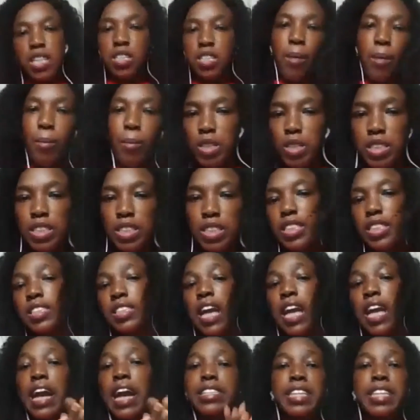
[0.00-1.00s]
their money. These
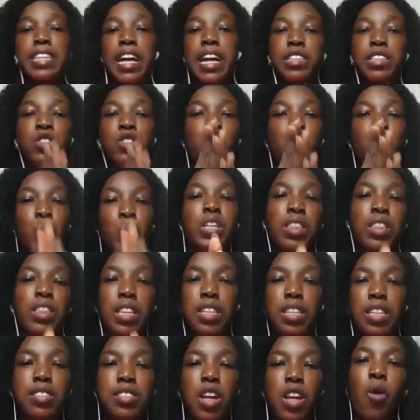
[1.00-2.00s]
guys are doing
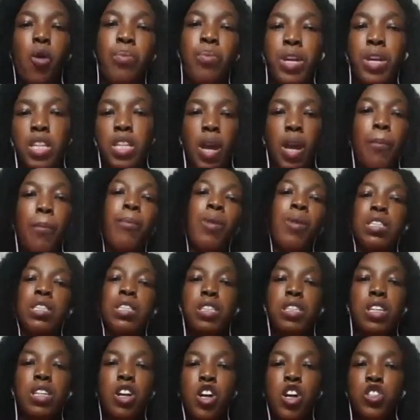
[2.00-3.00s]
things that will bring them
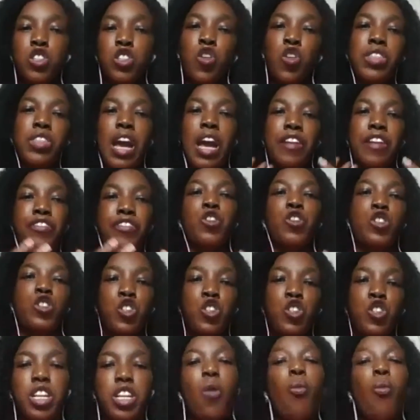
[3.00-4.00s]
money. So their future, they're